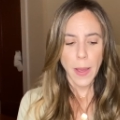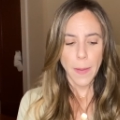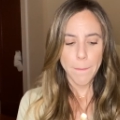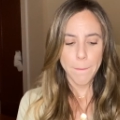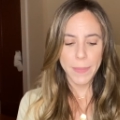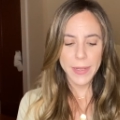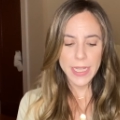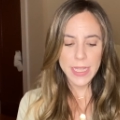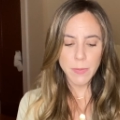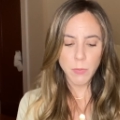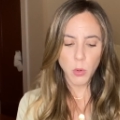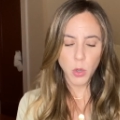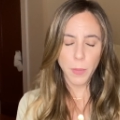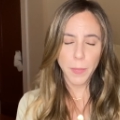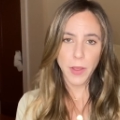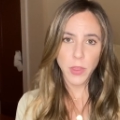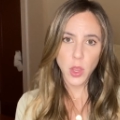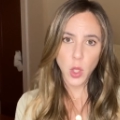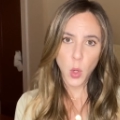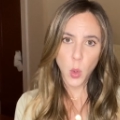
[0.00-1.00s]
but it's more
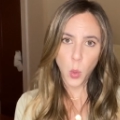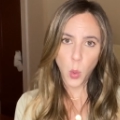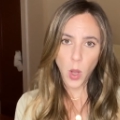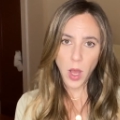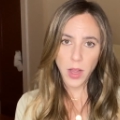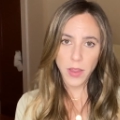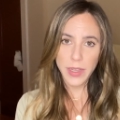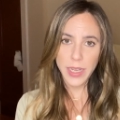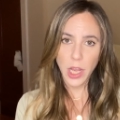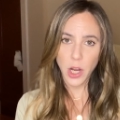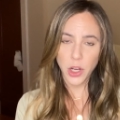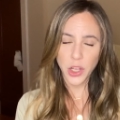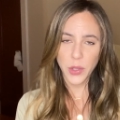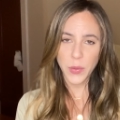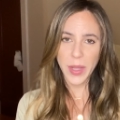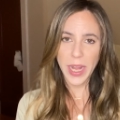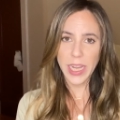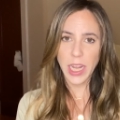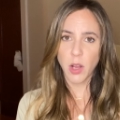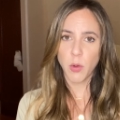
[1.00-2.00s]
about the quality. Are you
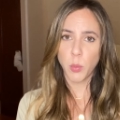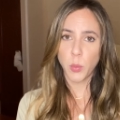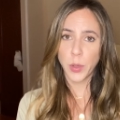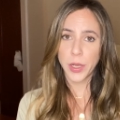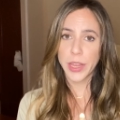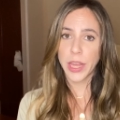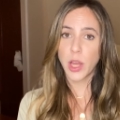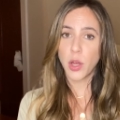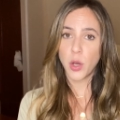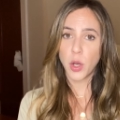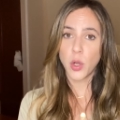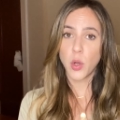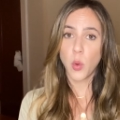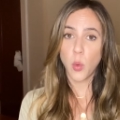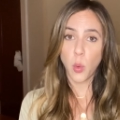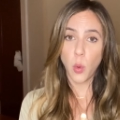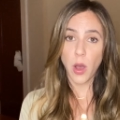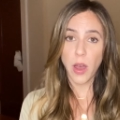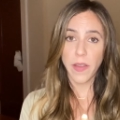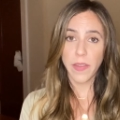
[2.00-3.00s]
getting really good
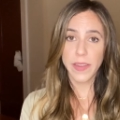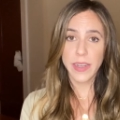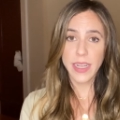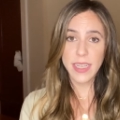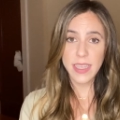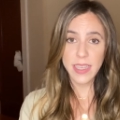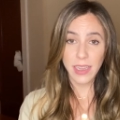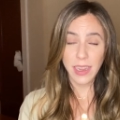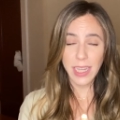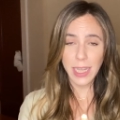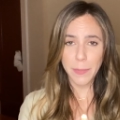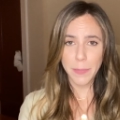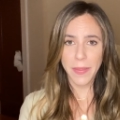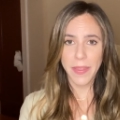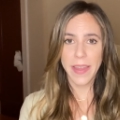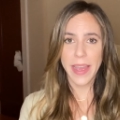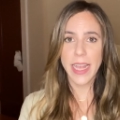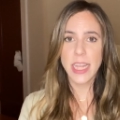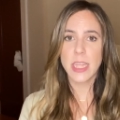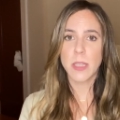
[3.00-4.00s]
quality sleep?
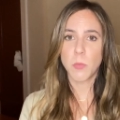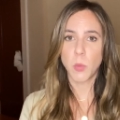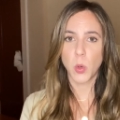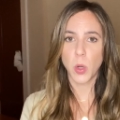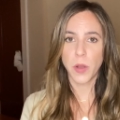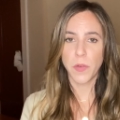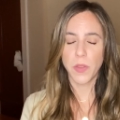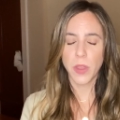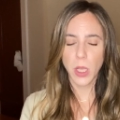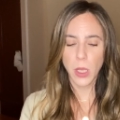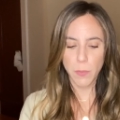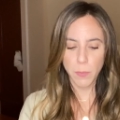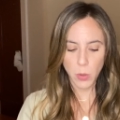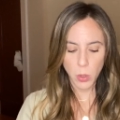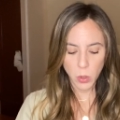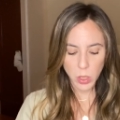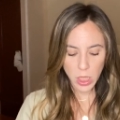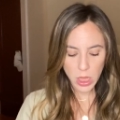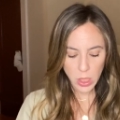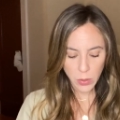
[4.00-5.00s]
That's more of the
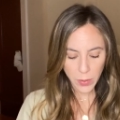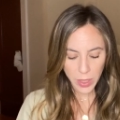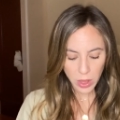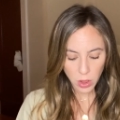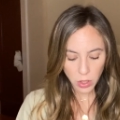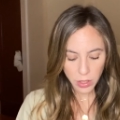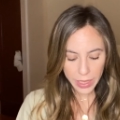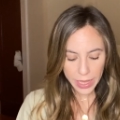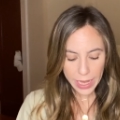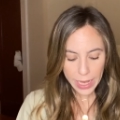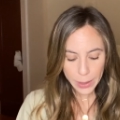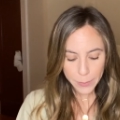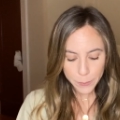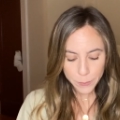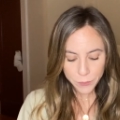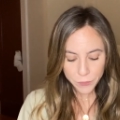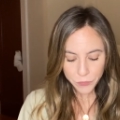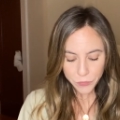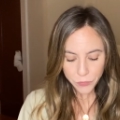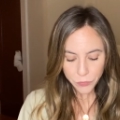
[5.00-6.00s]
component that we look at.
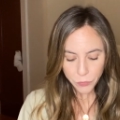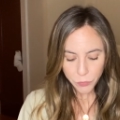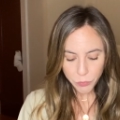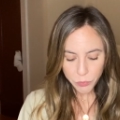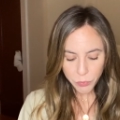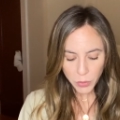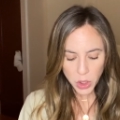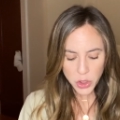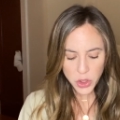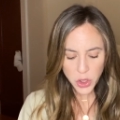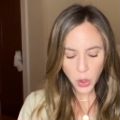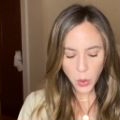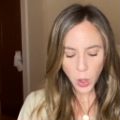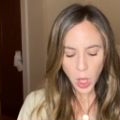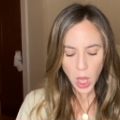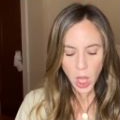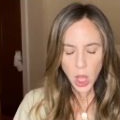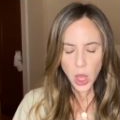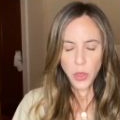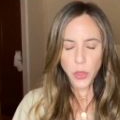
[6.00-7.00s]

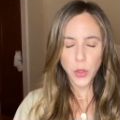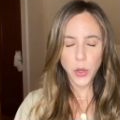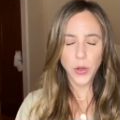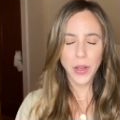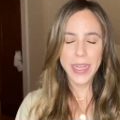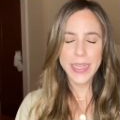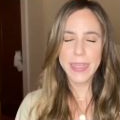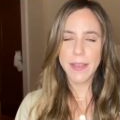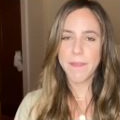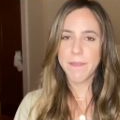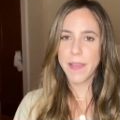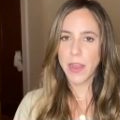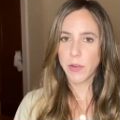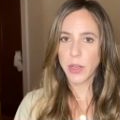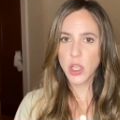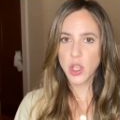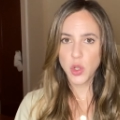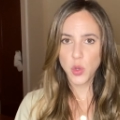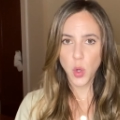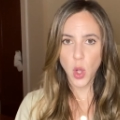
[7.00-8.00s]
So there is a
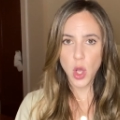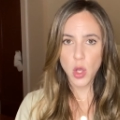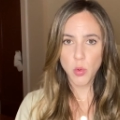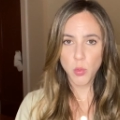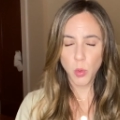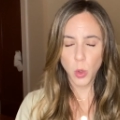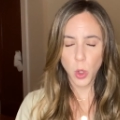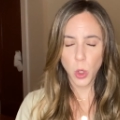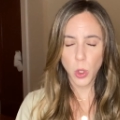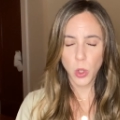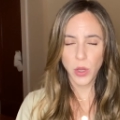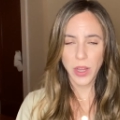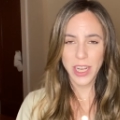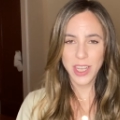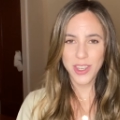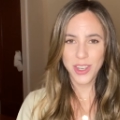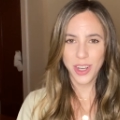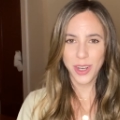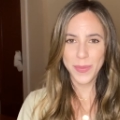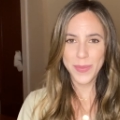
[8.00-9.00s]
very strong role
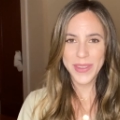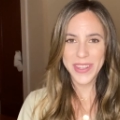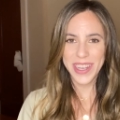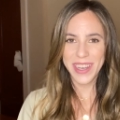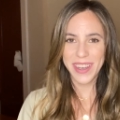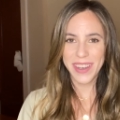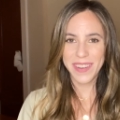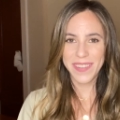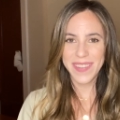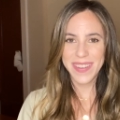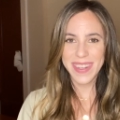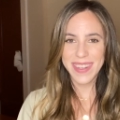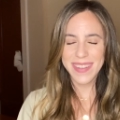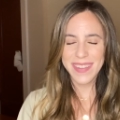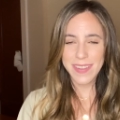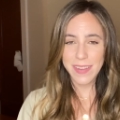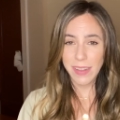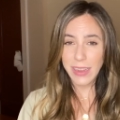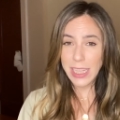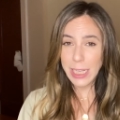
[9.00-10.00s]
in terms of
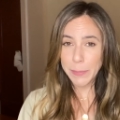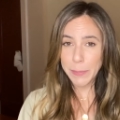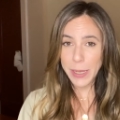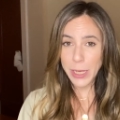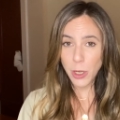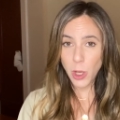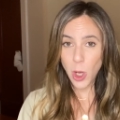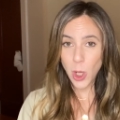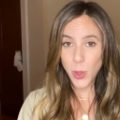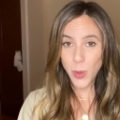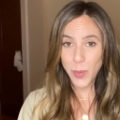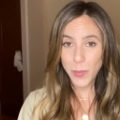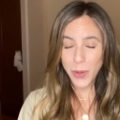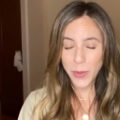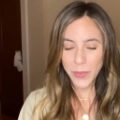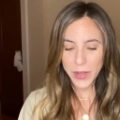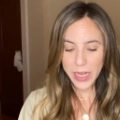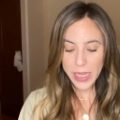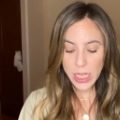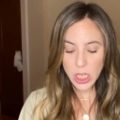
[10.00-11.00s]
sleep in
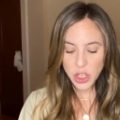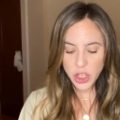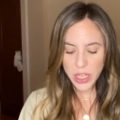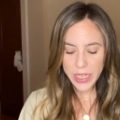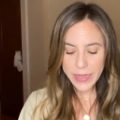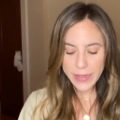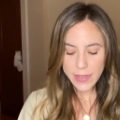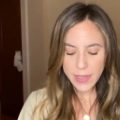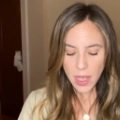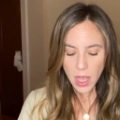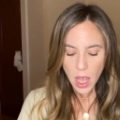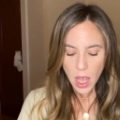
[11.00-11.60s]
autoimmune conditions.